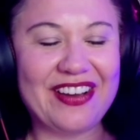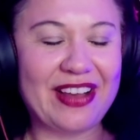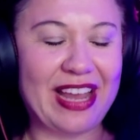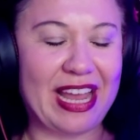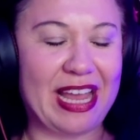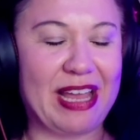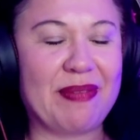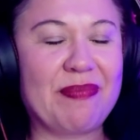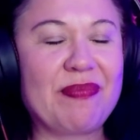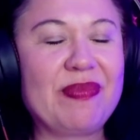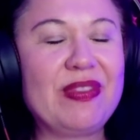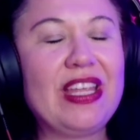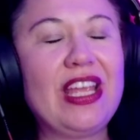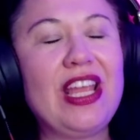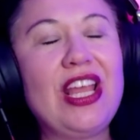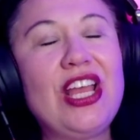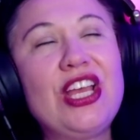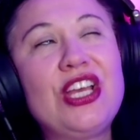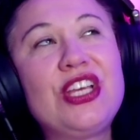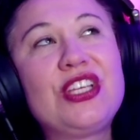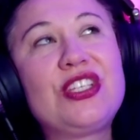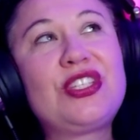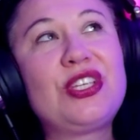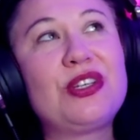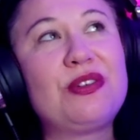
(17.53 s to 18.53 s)
Okay,
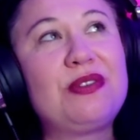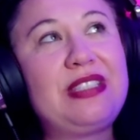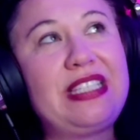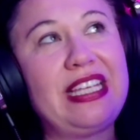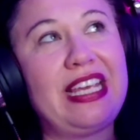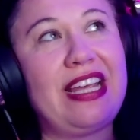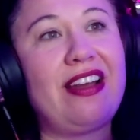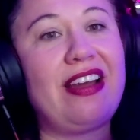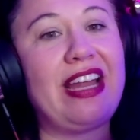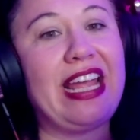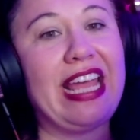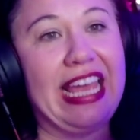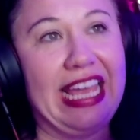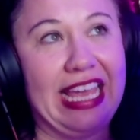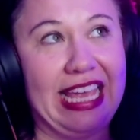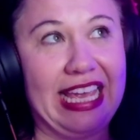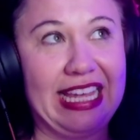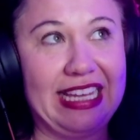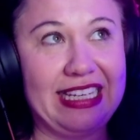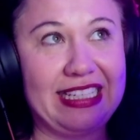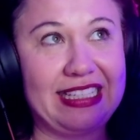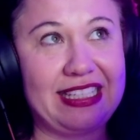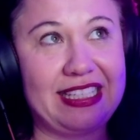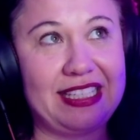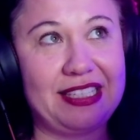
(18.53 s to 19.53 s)
so dare
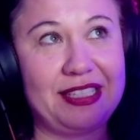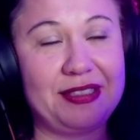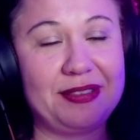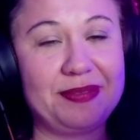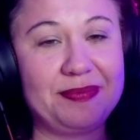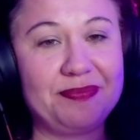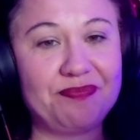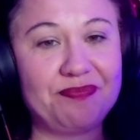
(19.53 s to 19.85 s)
8.